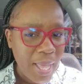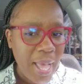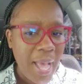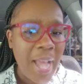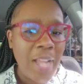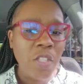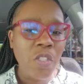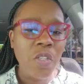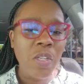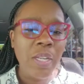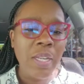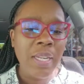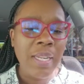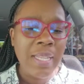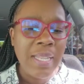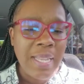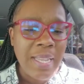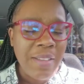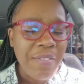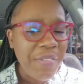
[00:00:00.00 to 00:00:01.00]
and to
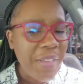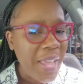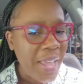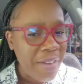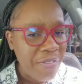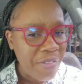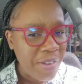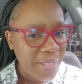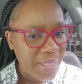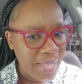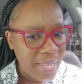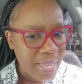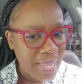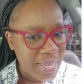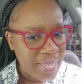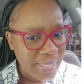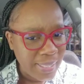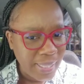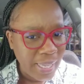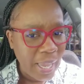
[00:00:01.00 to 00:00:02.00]
leave everything in
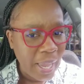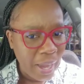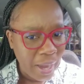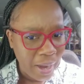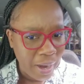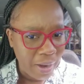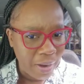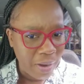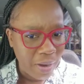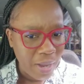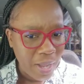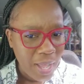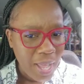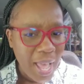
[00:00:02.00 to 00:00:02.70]
His care,